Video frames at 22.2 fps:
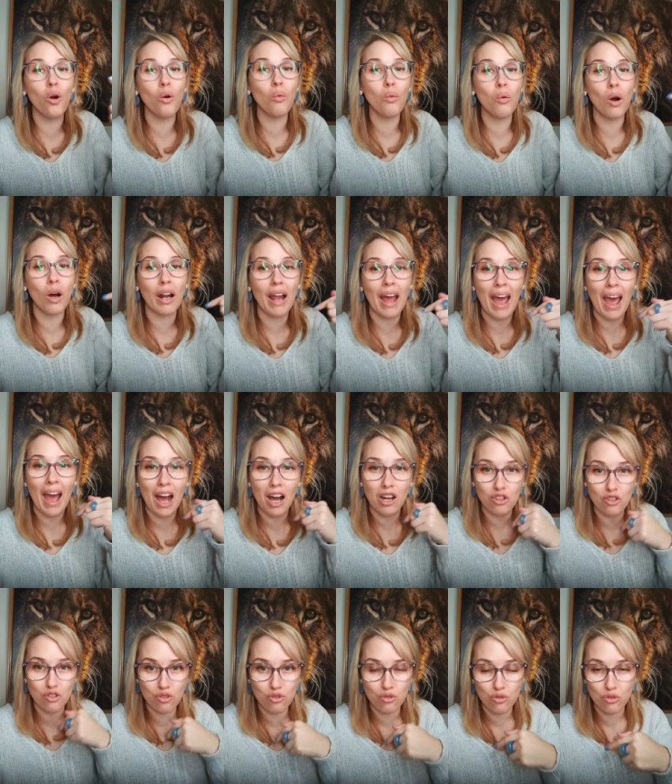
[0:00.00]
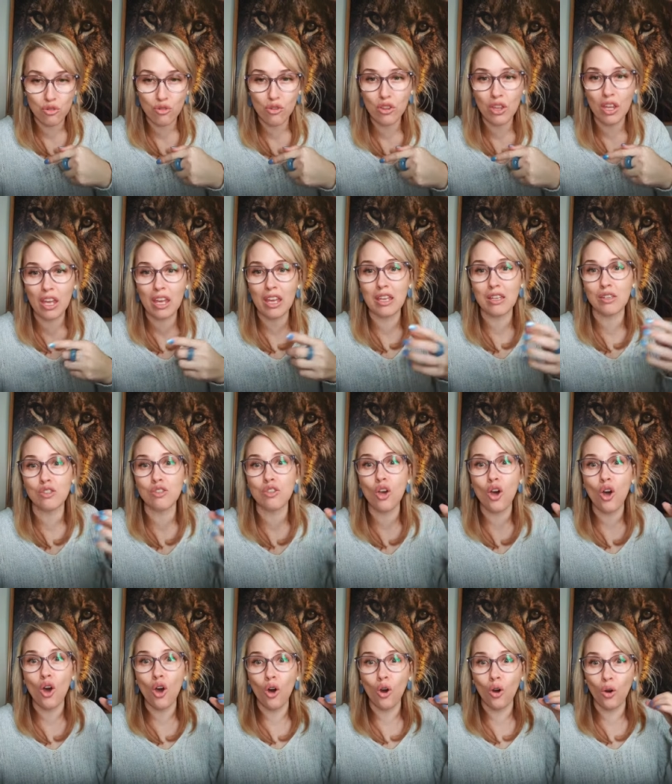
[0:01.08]
or what our truth
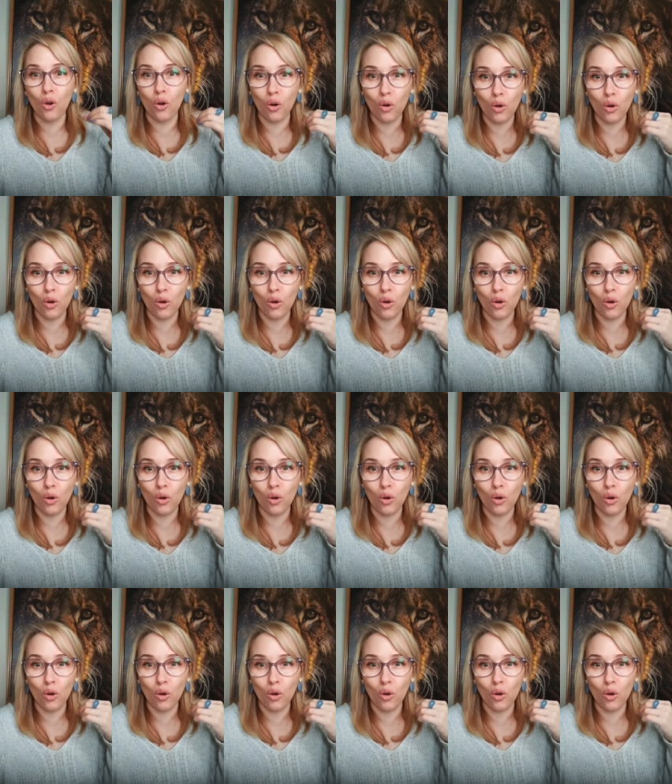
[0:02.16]
is